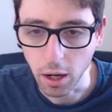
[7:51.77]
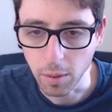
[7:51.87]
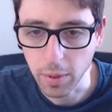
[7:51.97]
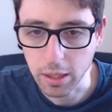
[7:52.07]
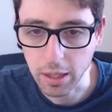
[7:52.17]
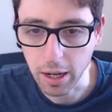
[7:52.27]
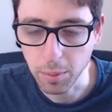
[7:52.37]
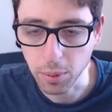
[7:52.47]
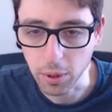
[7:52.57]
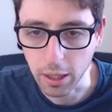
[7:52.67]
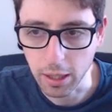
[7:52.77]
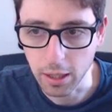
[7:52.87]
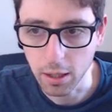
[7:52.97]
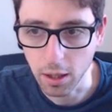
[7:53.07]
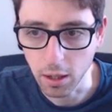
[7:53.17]
Instead, I
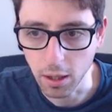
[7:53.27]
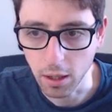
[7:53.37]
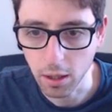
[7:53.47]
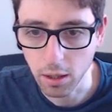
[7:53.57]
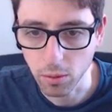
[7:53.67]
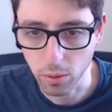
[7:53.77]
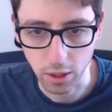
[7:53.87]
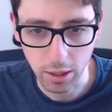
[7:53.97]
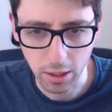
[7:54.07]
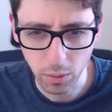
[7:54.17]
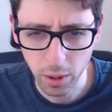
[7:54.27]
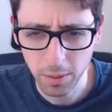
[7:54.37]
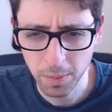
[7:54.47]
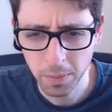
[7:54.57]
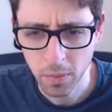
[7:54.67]
played rook to
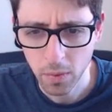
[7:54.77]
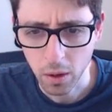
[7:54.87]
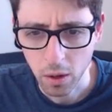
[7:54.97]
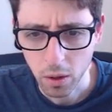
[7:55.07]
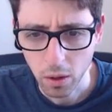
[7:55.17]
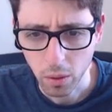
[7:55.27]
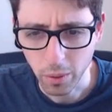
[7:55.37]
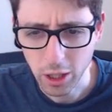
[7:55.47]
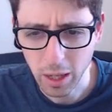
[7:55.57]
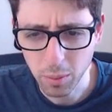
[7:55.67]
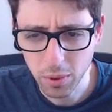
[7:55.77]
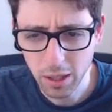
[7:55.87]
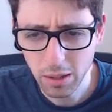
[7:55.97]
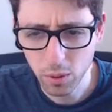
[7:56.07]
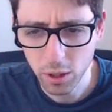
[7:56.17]
d1, which I
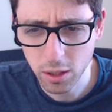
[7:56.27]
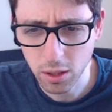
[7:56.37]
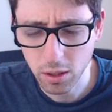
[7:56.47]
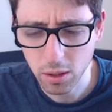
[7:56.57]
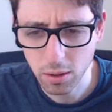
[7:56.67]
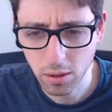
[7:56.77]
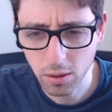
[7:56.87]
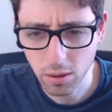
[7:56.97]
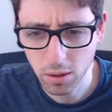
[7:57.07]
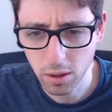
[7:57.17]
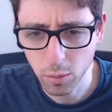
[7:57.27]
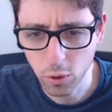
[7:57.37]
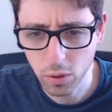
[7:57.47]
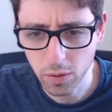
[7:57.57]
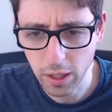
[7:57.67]
believe was the
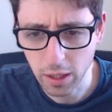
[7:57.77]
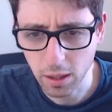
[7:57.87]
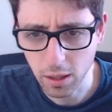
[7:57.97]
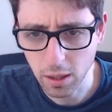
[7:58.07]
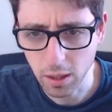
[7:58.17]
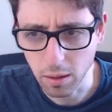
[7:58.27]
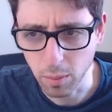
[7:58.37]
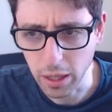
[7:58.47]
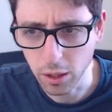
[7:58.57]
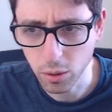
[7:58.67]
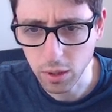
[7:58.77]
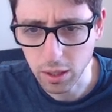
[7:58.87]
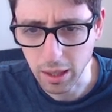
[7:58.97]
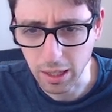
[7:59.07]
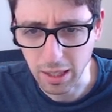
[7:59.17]
move in my
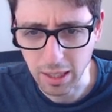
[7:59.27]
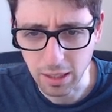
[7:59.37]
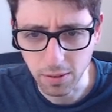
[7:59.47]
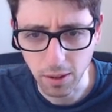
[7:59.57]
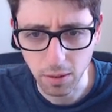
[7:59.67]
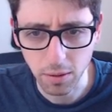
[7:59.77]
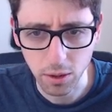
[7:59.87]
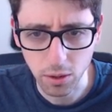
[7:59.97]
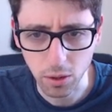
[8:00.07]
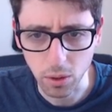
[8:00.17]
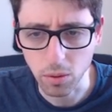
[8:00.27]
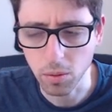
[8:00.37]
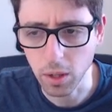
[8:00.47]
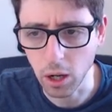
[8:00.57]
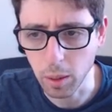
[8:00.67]
notes. I think knight d5 is
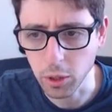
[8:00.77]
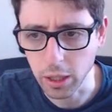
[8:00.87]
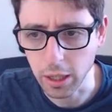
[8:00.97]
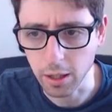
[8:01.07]
also an option